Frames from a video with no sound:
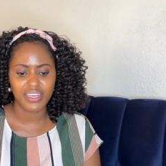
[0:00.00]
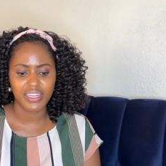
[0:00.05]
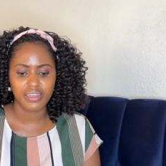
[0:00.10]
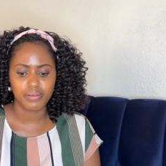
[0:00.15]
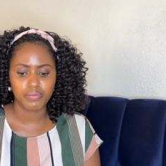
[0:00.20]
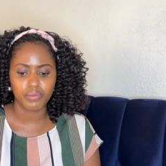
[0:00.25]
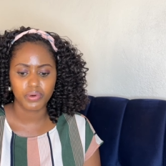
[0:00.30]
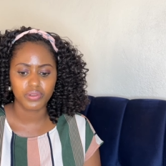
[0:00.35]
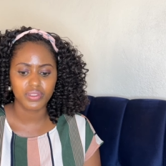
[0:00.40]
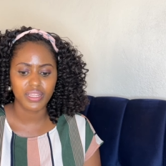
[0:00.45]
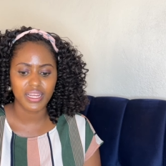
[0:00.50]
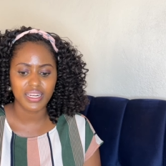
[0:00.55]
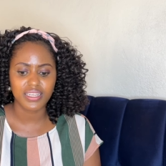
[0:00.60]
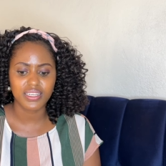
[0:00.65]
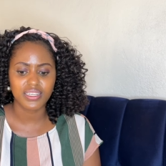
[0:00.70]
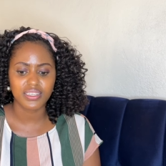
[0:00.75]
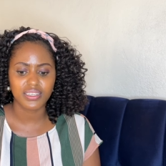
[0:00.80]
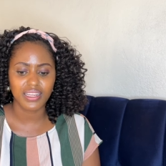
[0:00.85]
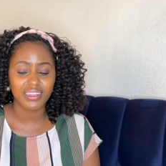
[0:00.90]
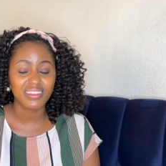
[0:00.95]
anymore that
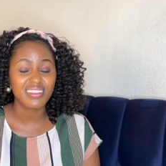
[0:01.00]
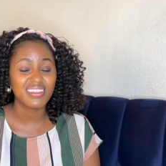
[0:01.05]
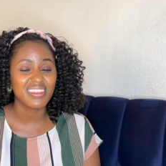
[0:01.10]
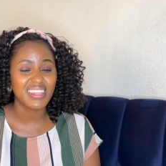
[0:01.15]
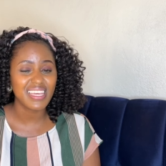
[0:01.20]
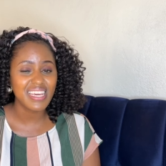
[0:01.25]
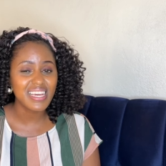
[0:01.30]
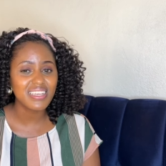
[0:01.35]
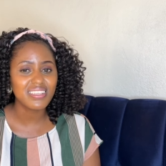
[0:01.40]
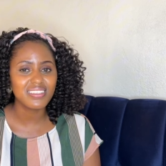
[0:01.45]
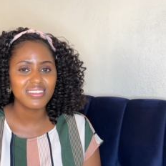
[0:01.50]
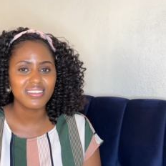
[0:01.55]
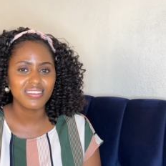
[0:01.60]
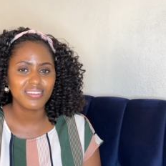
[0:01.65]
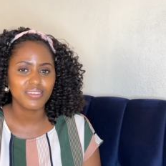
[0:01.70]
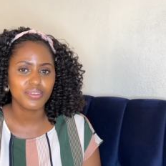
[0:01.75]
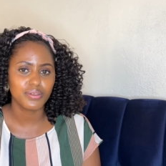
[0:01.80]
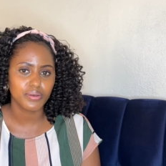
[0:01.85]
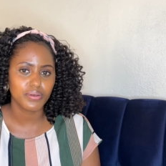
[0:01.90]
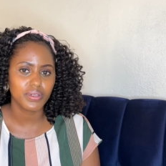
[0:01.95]
that things
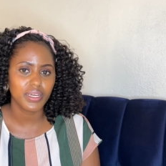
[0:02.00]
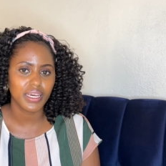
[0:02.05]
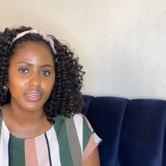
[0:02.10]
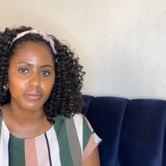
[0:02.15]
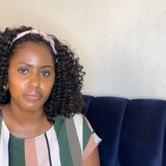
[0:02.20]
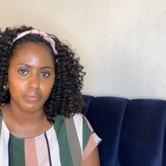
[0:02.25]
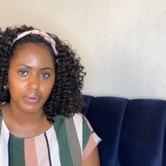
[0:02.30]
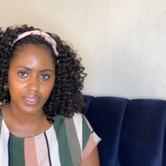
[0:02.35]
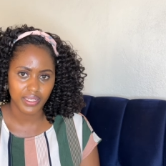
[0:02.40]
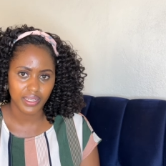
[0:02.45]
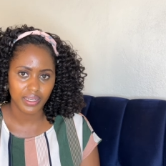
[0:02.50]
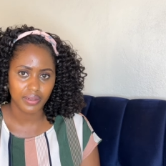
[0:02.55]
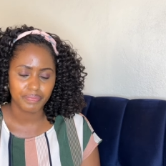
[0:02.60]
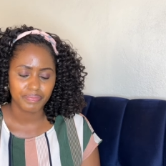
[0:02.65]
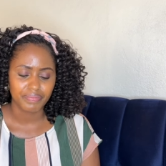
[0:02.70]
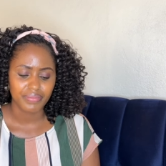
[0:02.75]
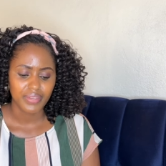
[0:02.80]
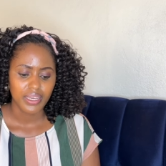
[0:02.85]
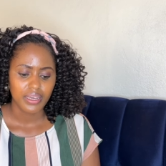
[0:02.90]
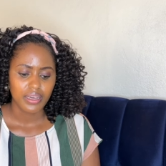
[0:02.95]
do get better
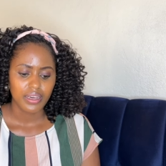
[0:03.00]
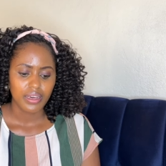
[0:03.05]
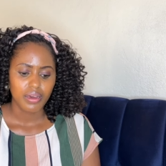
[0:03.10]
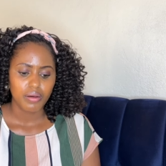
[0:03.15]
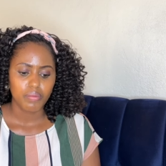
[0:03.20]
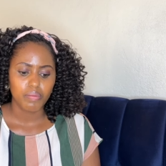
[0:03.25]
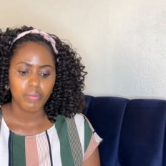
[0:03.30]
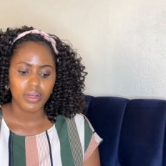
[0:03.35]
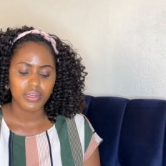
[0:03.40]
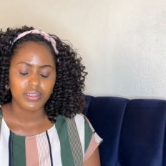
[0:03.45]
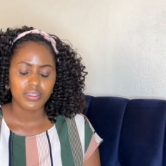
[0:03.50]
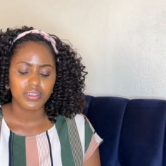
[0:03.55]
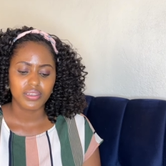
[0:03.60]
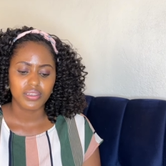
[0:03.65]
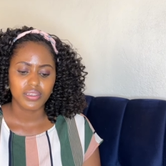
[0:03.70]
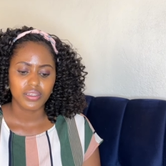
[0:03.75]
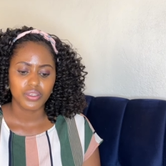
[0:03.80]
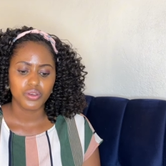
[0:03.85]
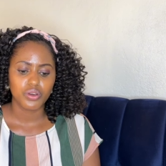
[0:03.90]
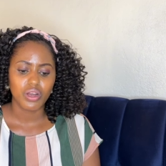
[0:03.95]
but
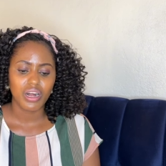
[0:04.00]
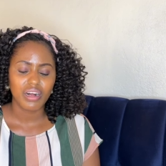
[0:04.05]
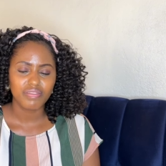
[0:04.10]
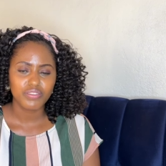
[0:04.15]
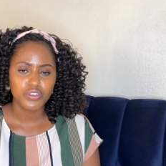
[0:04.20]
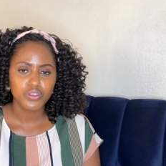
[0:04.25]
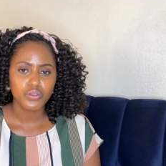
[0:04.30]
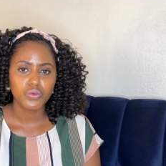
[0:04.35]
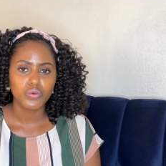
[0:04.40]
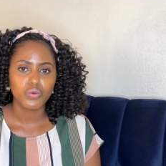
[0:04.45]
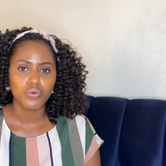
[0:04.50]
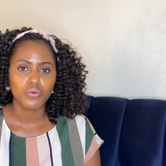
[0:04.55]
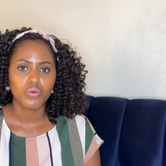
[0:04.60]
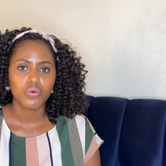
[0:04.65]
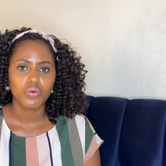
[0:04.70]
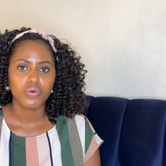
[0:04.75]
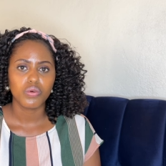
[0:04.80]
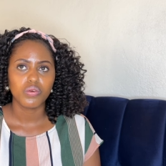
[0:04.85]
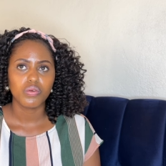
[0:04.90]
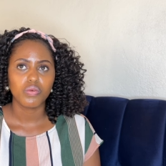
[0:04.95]
you have to
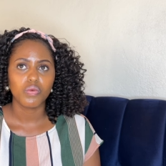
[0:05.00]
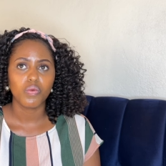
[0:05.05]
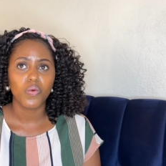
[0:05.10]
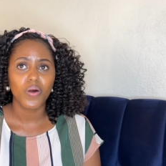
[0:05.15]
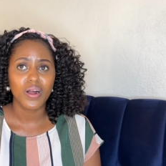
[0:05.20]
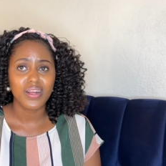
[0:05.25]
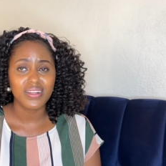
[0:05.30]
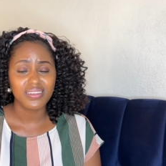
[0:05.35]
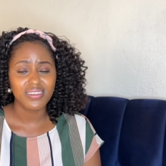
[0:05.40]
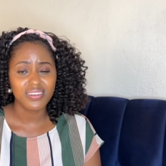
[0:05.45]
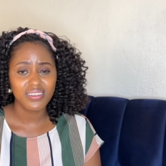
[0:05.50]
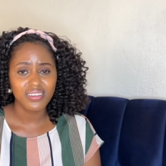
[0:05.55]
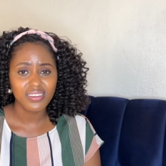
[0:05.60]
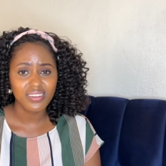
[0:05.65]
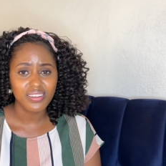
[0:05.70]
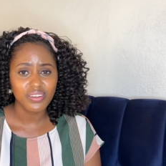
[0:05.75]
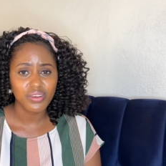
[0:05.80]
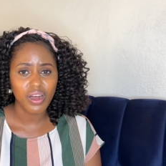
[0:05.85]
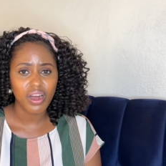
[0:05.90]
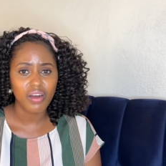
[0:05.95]
want it
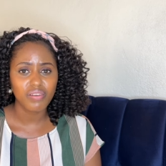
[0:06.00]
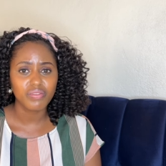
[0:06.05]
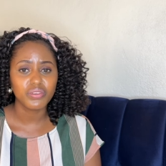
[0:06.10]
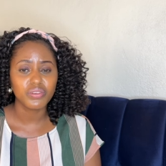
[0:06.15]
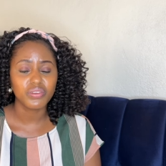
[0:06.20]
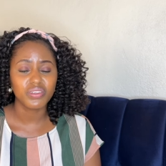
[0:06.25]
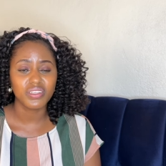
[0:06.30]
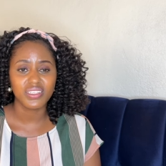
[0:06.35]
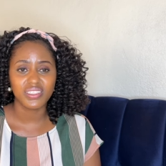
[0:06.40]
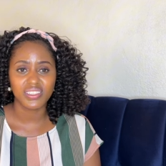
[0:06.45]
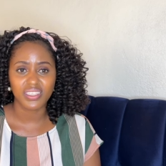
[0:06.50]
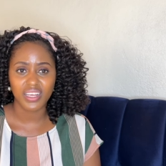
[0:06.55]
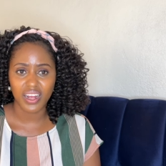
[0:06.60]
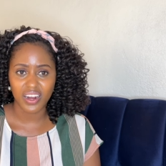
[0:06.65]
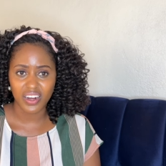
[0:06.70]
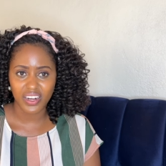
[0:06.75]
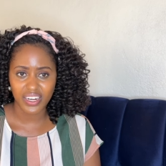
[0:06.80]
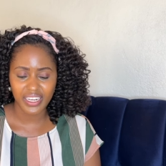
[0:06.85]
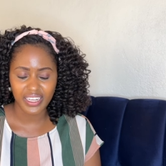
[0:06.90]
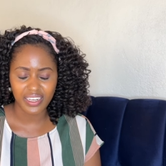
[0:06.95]
you have to
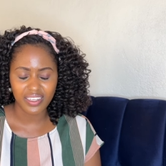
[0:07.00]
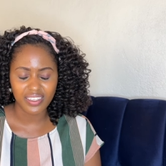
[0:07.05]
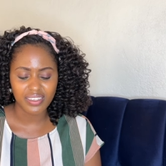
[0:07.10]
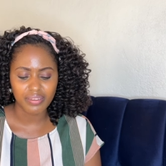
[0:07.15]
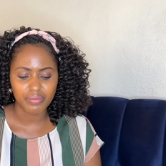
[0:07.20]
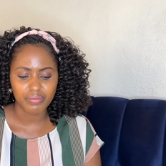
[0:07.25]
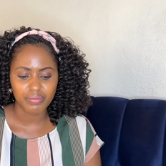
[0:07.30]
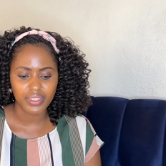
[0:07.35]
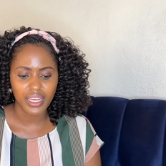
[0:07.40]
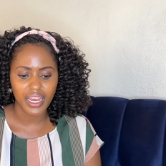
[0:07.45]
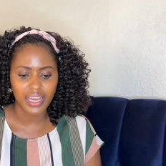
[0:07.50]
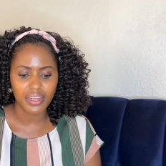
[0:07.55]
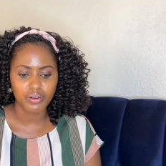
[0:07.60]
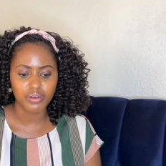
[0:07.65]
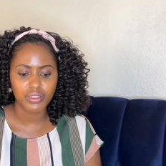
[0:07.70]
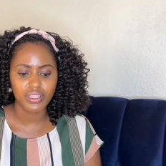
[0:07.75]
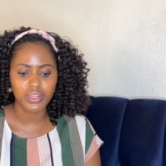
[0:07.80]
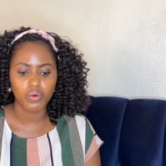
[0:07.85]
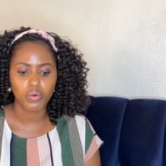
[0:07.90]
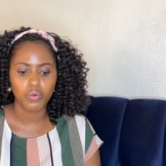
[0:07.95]
desire it i
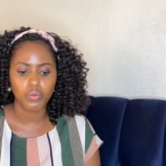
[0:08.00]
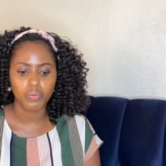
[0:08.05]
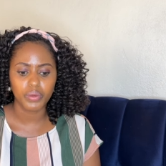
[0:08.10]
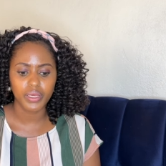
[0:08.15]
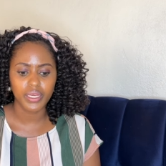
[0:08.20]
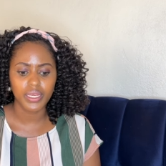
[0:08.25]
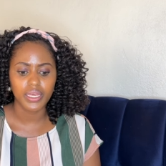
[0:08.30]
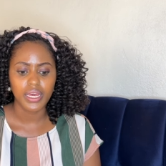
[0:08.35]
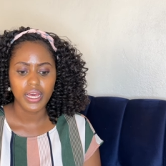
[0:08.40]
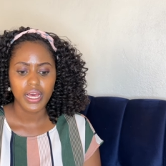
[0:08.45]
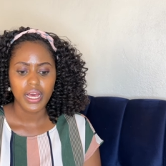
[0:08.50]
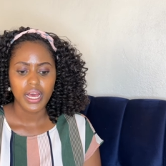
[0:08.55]
know there will be